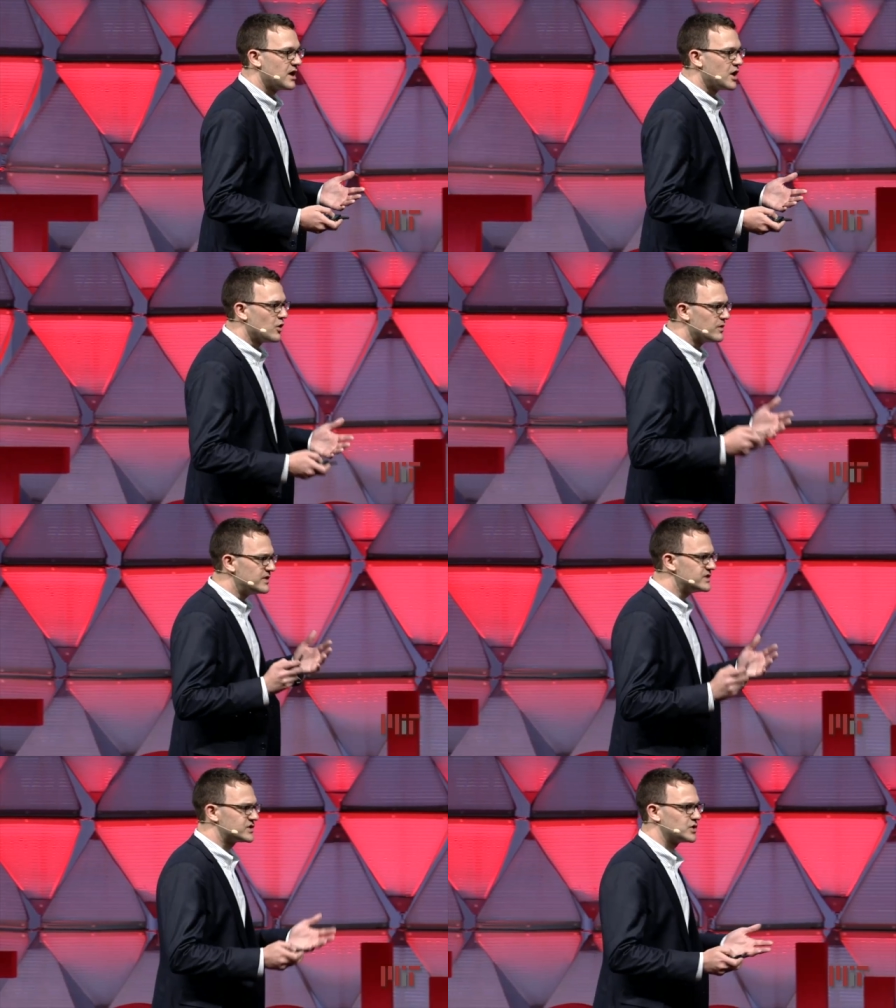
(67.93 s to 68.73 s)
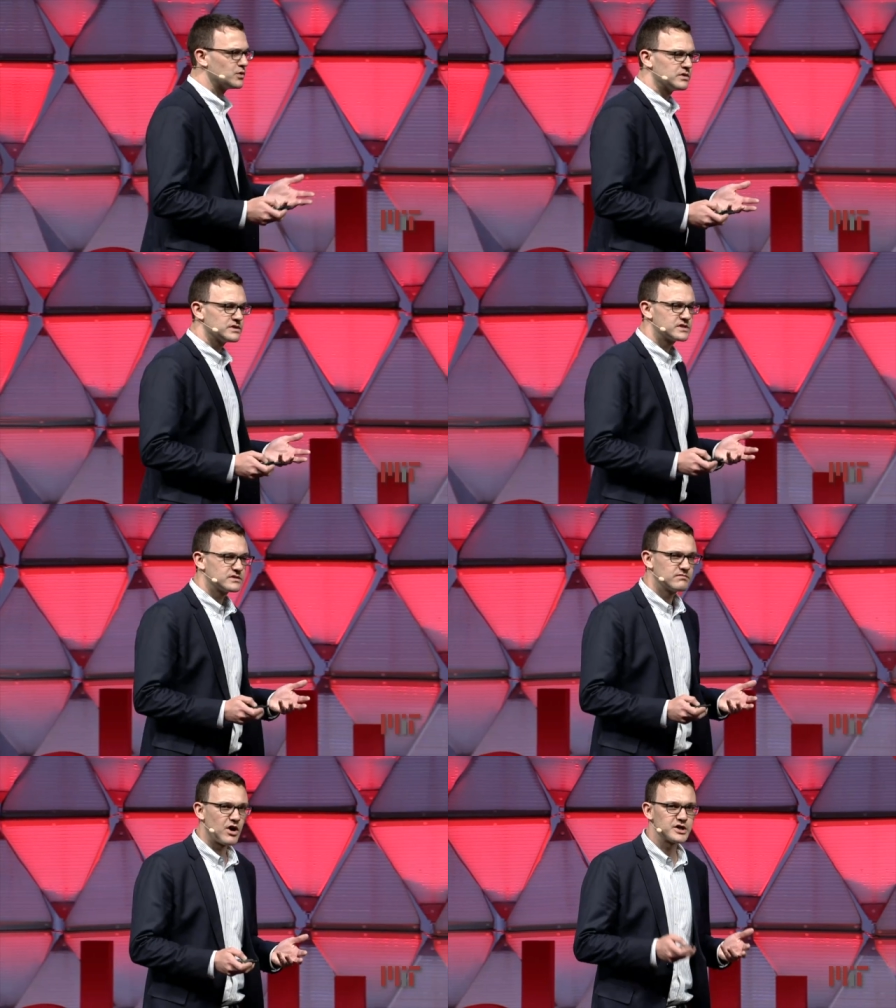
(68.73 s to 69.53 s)
when these tools
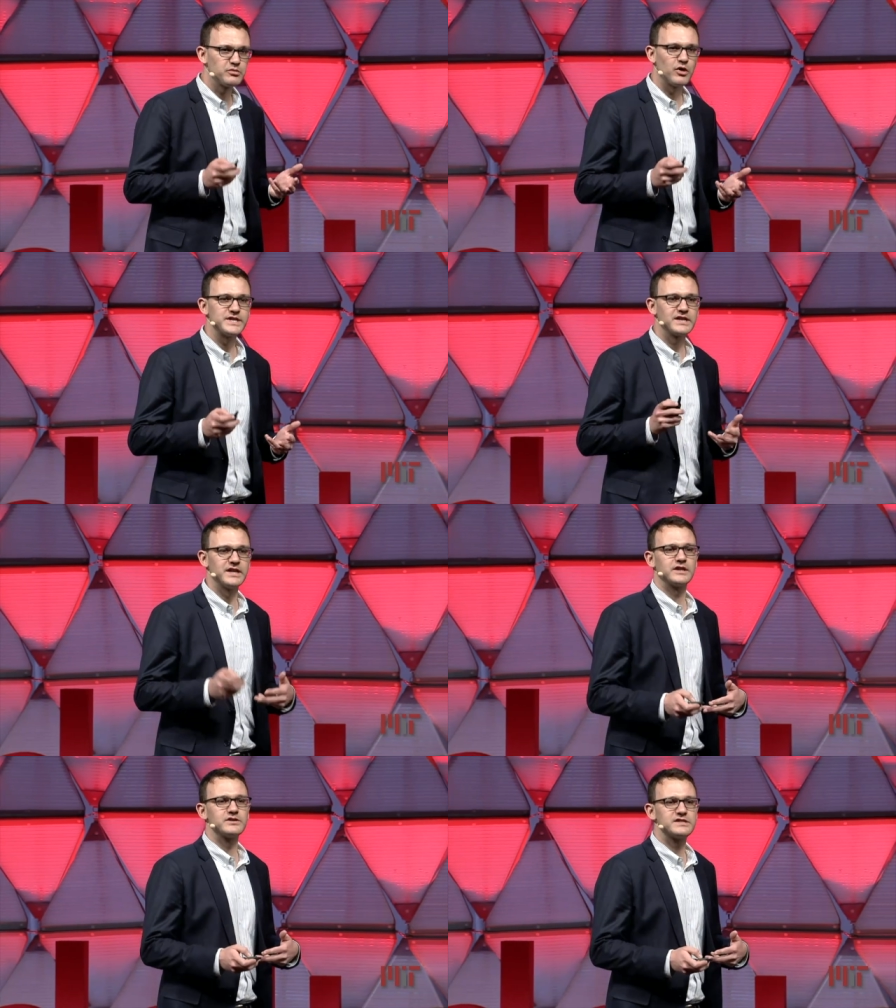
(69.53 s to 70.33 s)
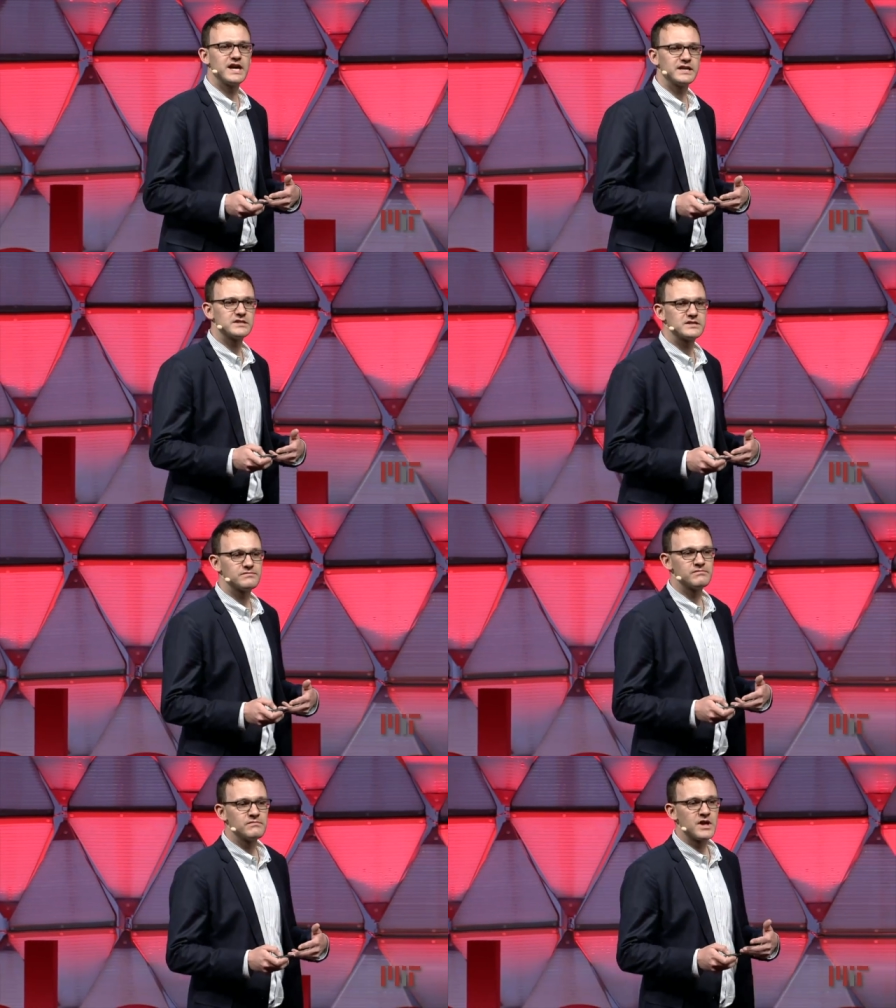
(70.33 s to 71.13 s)
are deployed to clinical settings,
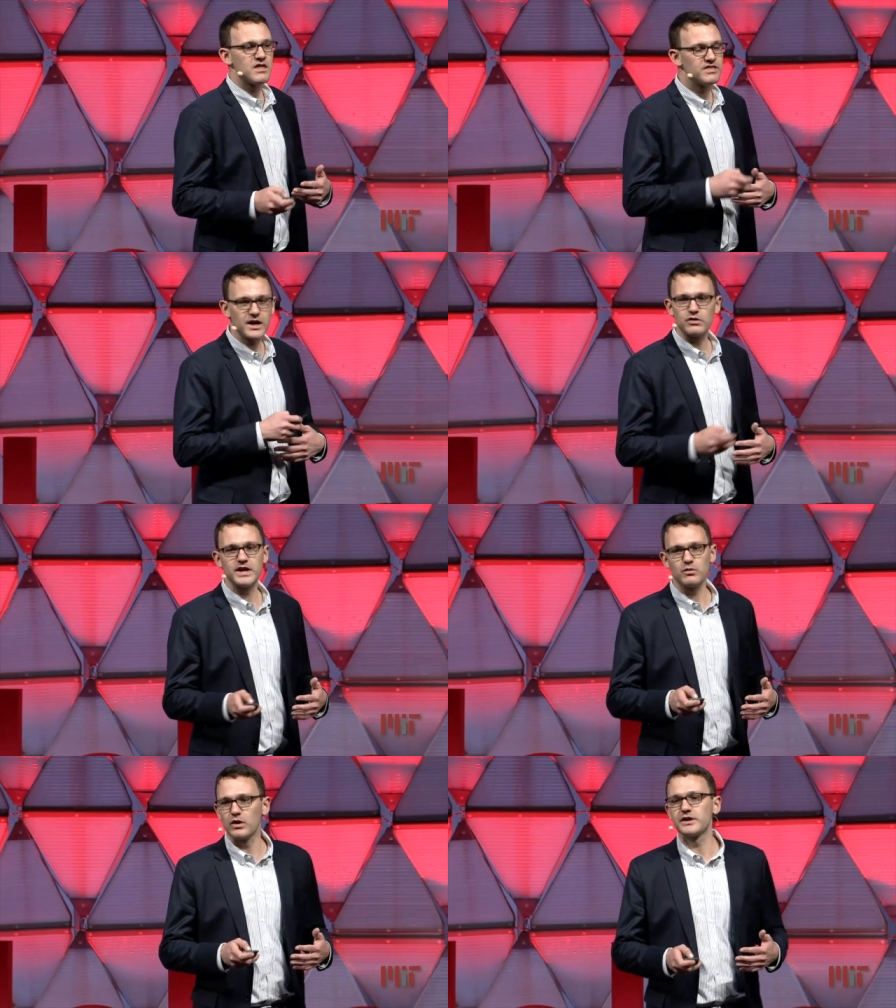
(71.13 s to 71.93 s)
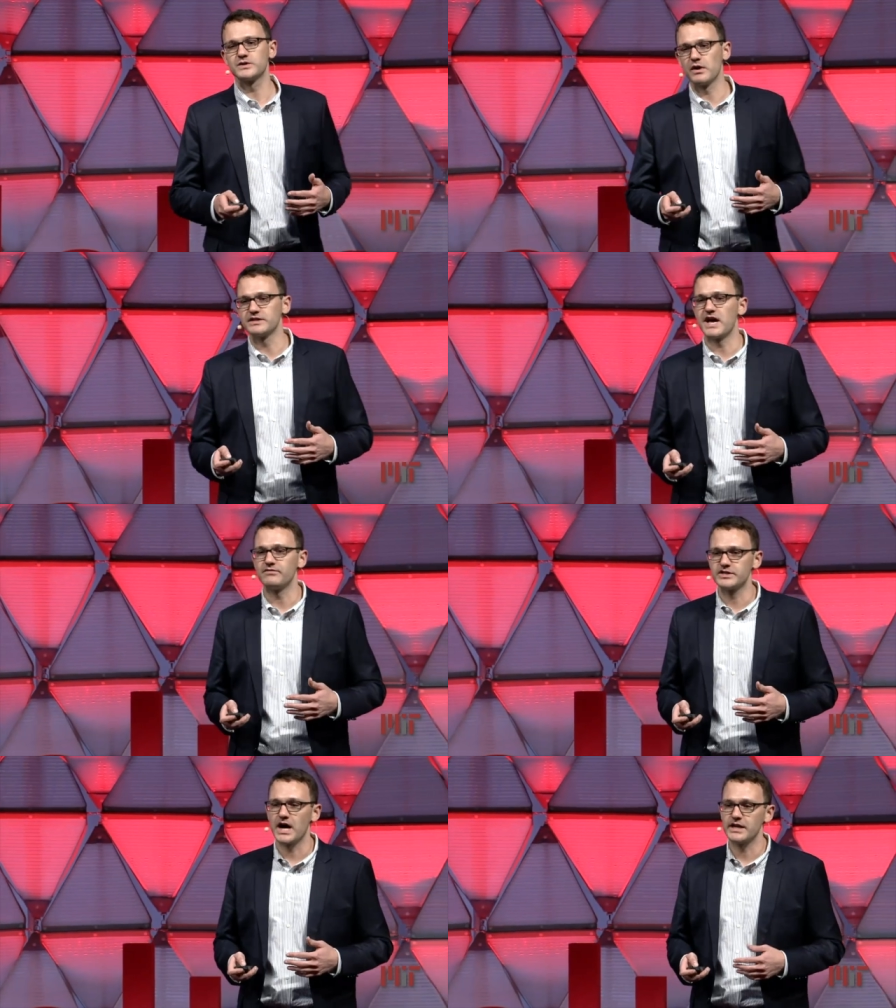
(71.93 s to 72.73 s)
they don't yet work as well as
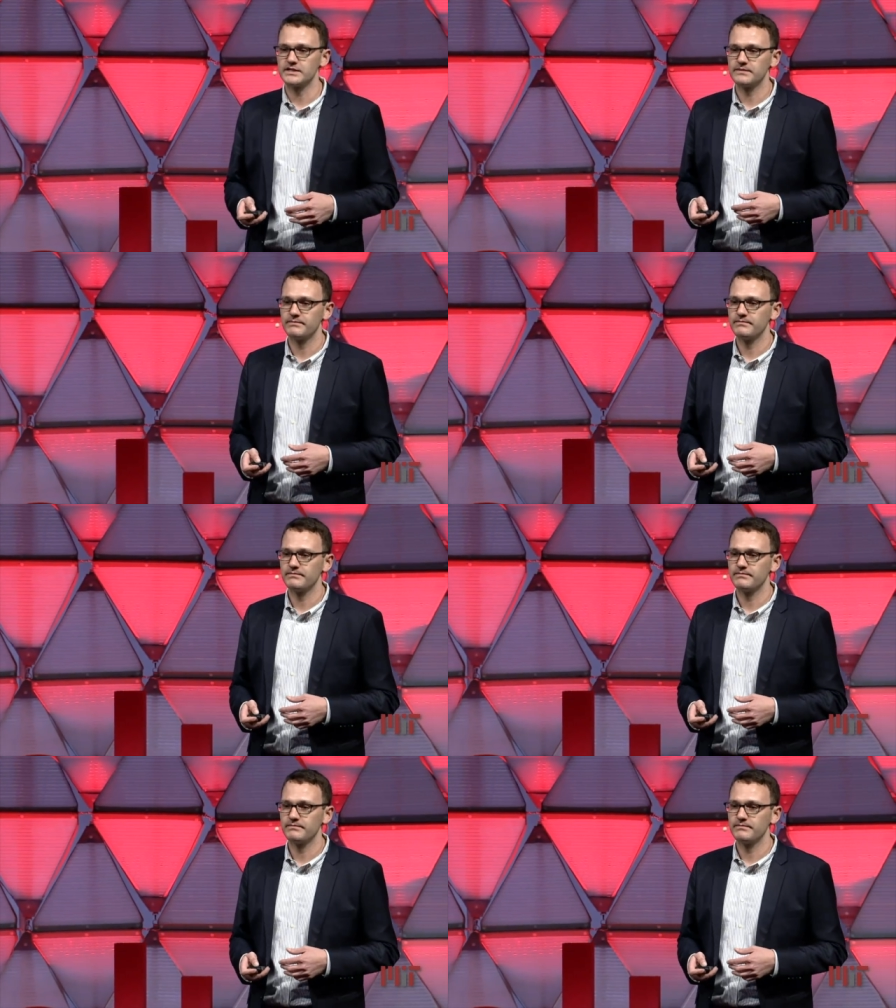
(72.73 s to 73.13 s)
advertised.